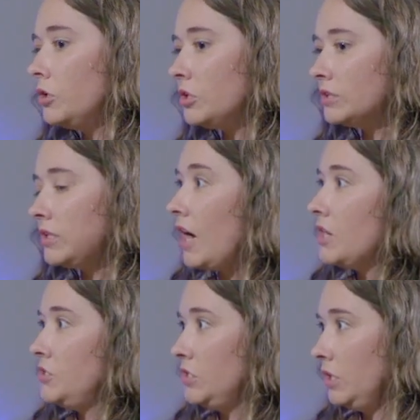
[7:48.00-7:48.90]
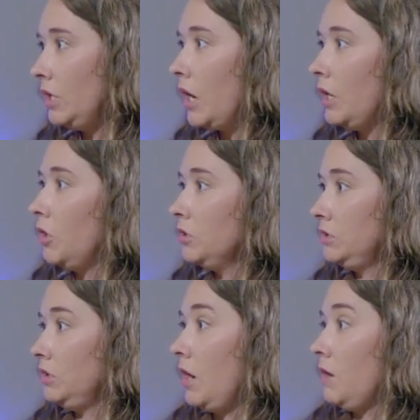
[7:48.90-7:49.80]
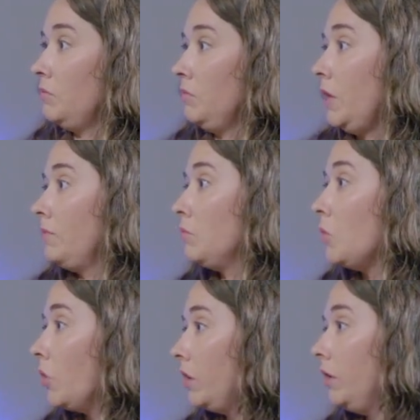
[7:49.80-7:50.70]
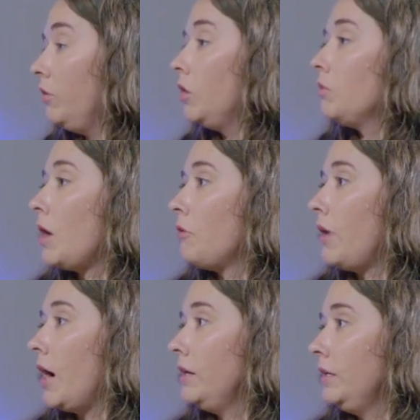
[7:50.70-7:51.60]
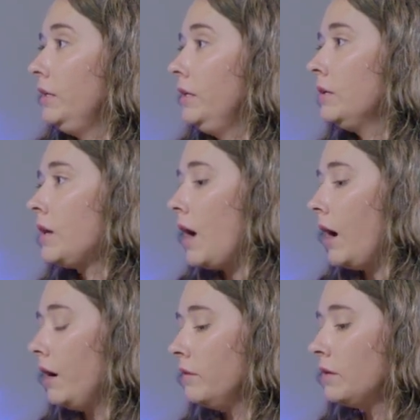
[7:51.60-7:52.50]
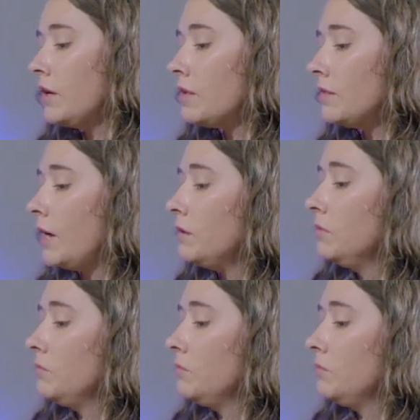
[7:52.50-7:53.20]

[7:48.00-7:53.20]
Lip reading: just last year I lost even more hearing on my right ear, and that